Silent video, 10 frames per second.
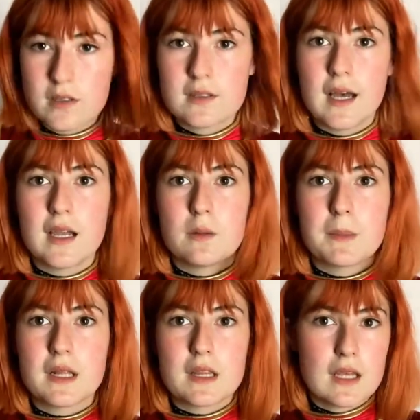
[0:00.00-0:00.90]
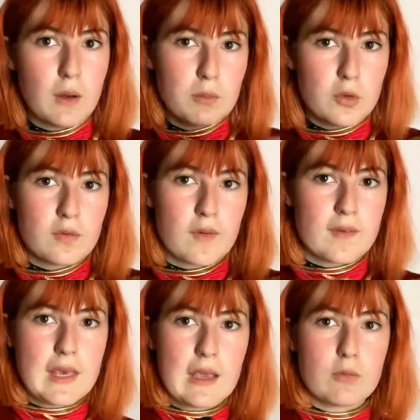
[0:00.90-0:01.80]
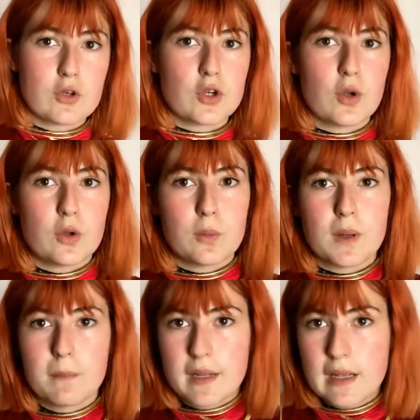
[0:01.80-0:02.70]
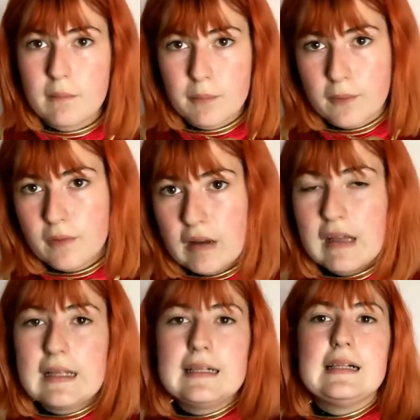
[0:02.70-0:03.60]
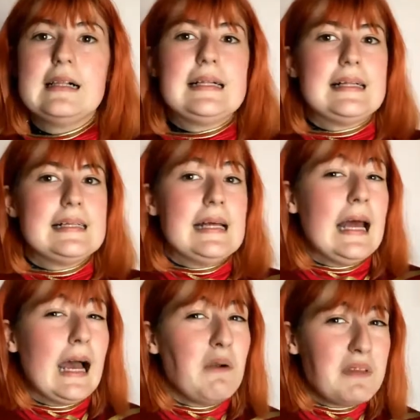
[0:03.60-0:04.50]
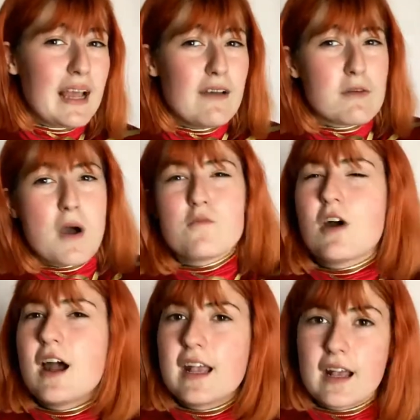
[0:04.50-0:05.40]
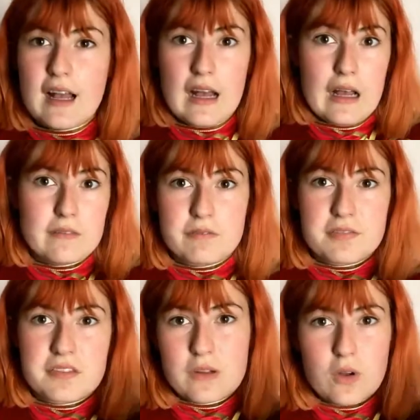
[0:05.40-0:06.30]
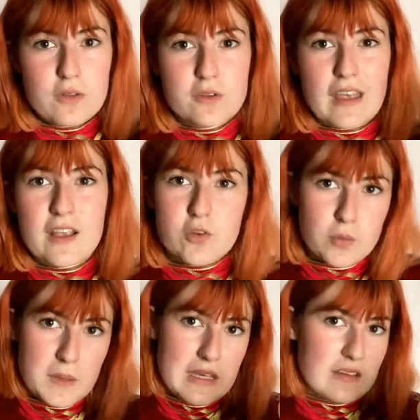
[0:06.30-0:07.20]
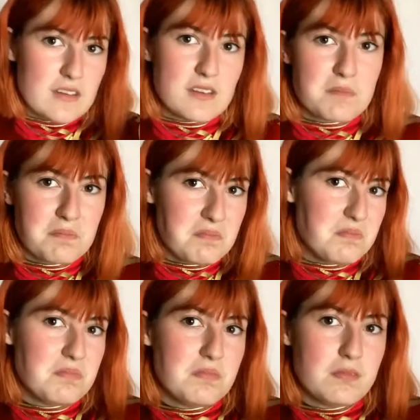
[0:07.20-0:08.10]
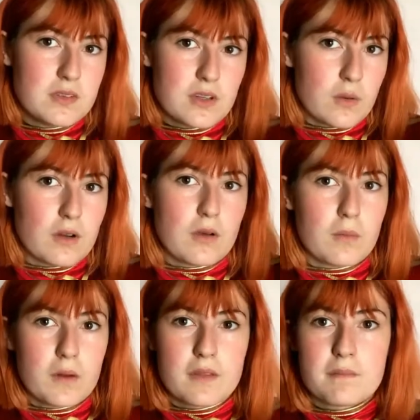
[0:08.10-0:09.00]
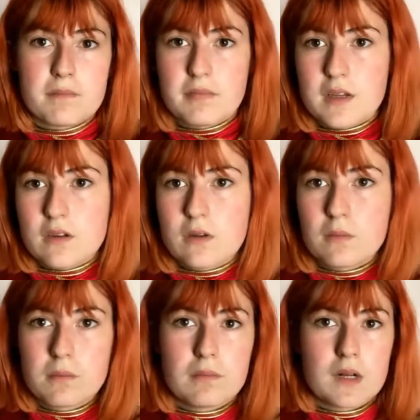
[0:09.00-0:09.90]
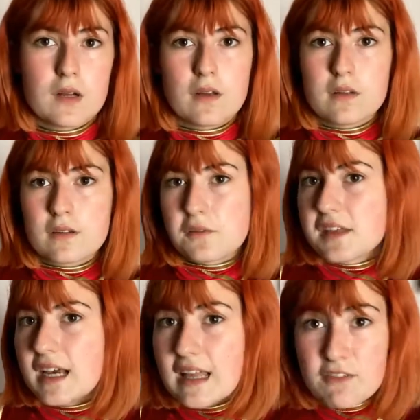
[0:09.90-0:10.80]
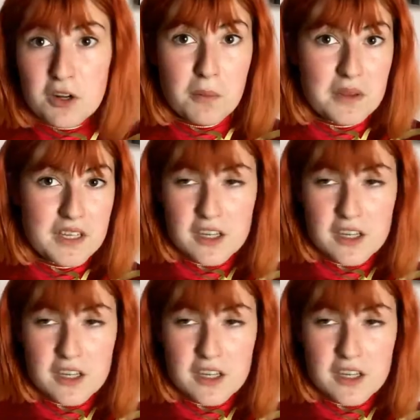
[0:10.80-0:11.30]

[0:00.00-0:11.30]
side bits. I'll move over here and show you in a minute. But I don't think I have them on right. I've still got those extra pieces. Don't know what they do. I don't think I'll ever know what they